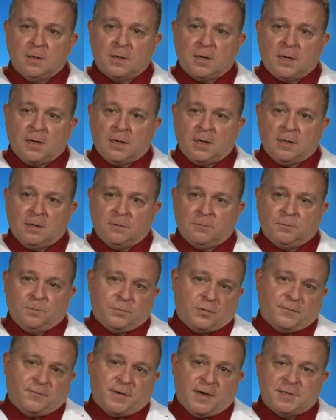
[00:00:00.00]
Uh,
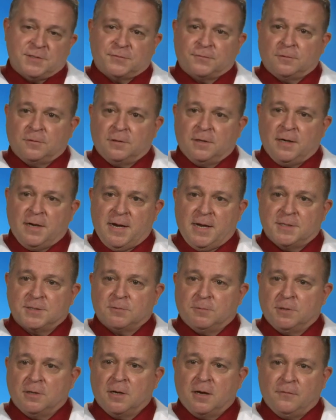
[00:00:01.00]
provides for an
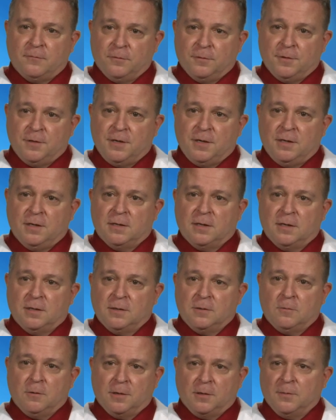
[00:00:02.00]
enhanced recovery, uh,
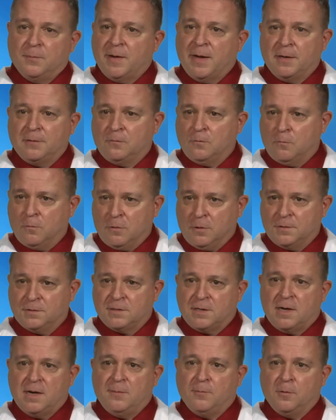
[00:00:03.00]
quicker back to work
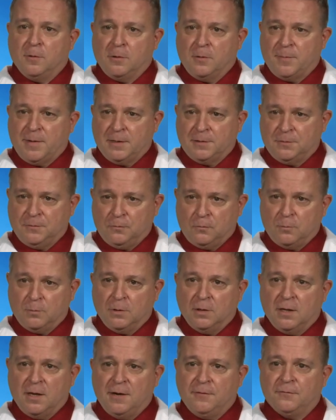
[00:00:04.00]
time, quicker back to
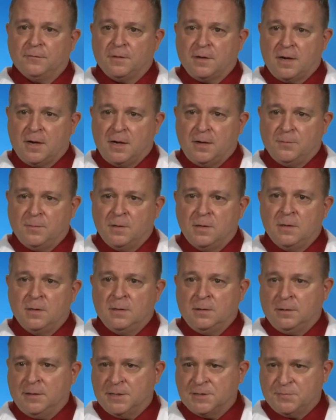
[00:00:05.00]
normal lifetime,
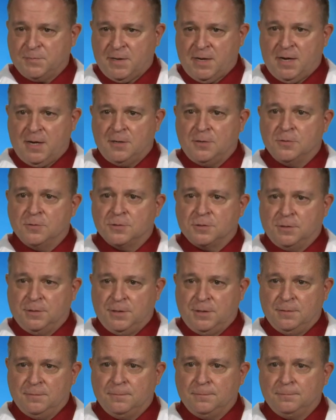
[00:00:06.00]
less pain usually.